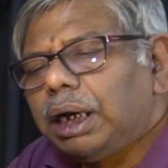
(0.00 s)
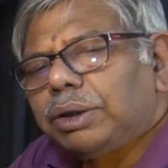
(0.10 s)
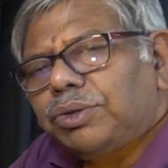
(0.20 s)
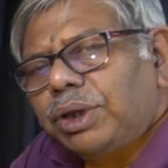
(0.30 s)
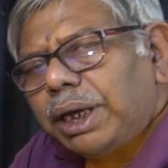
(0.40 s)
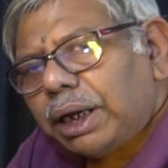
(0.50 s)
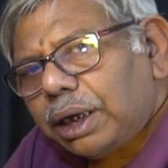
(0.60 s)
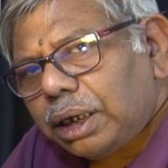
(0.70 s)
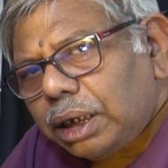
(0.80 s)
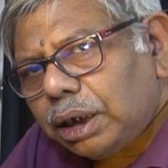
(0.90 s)
thick
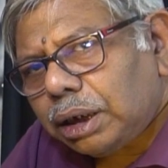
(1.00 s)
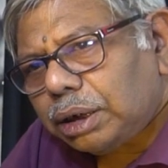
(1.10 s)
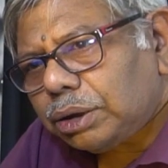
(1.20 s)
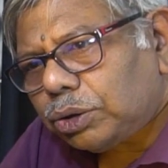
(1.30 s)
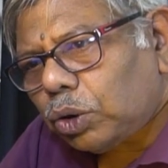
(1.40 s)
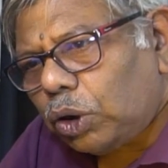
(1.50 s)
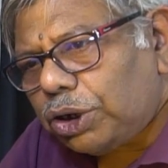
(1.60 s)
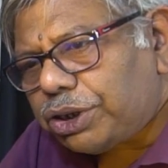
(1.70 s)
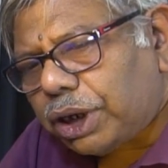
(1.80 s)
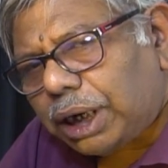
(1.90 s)

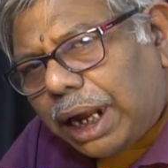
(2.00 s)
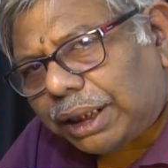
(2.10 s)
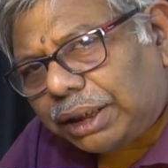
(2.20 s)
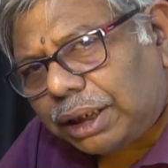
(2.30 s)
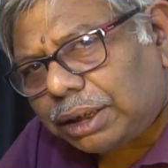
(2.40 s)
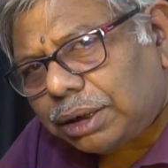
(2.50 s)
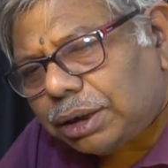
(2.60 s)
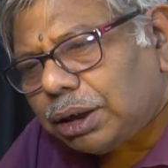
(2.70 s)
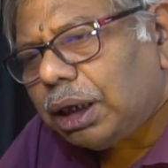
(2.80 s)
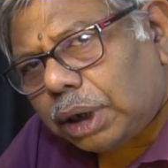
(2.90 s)
solution like this.
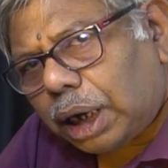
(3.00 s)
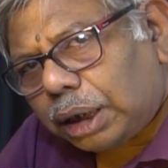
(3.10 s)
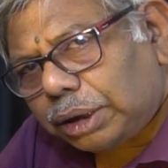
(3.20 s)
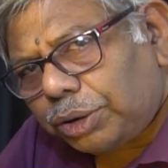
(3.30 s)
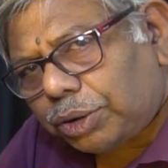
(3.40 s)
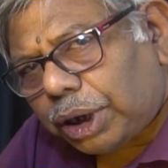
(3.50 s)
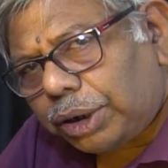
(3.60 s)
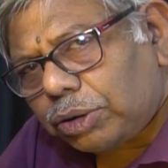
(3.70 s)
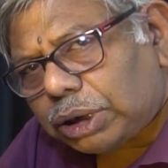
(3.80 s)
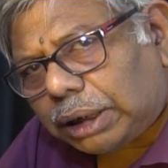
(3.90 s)
Either you can
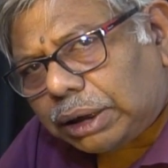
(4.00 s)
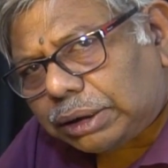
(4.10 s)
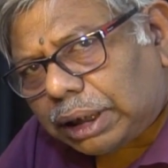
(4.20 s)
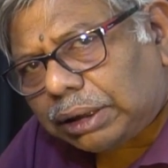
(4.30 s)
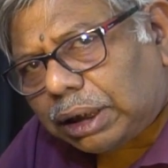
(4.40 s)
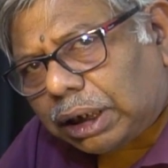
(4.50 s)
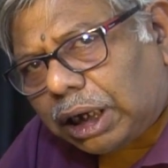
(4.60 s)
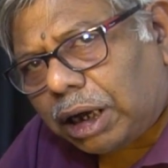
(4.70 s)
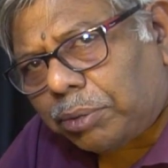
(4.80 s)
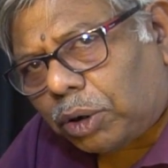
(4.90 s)
use either xanthan
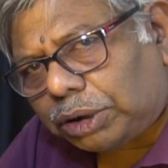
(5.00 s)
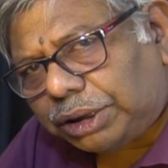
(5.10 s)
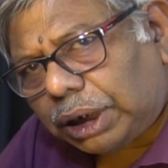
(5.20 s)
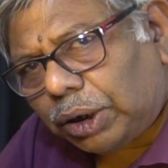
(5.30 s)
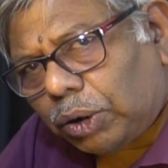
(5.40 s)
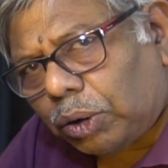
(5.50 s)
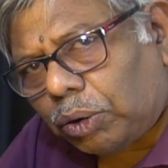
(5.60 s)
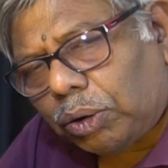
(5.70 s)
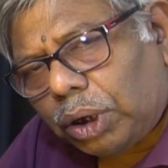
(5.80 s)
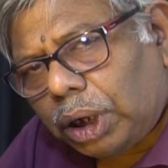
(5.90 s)
gum or
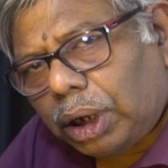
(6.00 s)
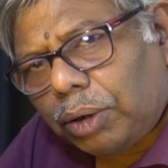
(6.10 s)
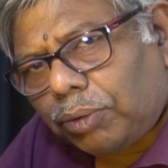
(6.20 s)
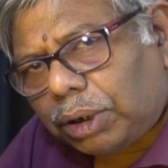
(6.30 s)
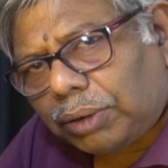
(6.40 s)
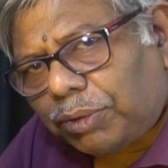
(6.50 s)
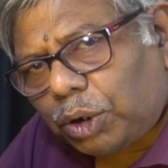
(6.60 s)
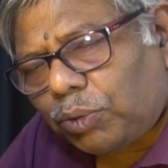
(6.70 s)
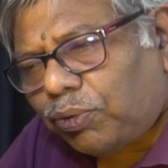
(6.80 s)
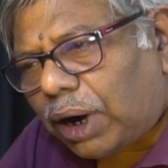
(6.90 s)
jello, whatever
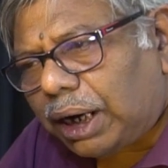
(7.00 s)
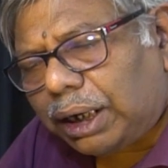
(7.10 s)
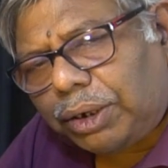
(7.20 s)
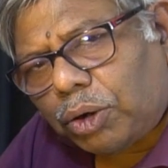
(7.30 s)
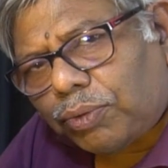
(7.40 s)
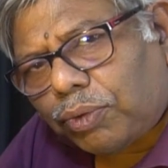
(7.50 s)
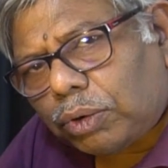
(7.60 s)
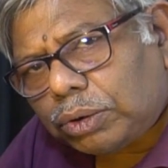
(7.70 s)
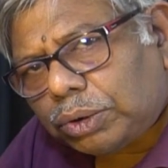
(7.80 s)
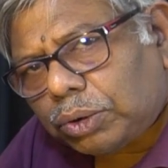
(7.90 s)
you find in your
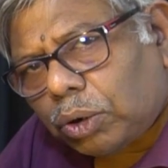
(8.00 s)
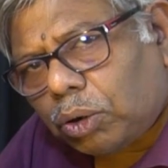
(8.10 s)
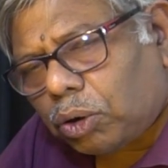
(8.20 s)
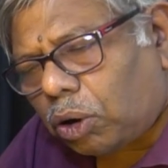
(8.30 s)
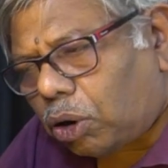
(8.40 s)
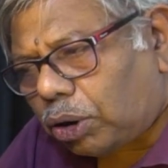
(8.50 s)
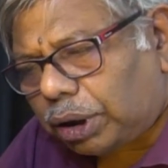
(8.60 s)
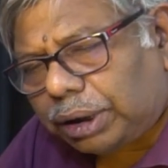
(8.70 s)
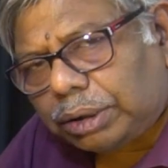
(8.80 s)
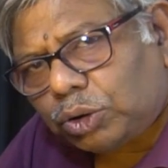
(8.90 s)
food store or
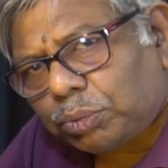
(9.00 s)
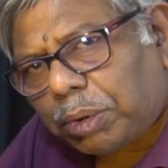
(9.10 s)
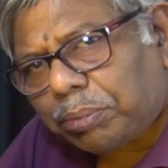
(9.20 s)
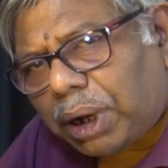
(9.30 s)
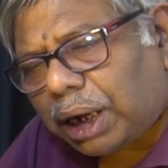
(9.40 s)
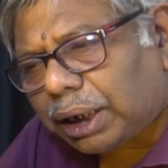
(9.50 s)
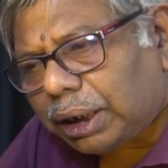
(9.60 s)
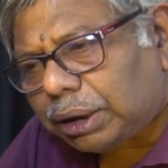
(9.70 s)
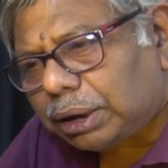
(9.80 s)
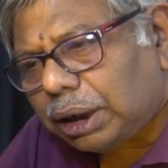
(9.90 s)
in a
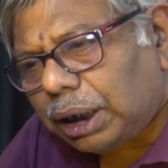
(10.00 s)
supermarket.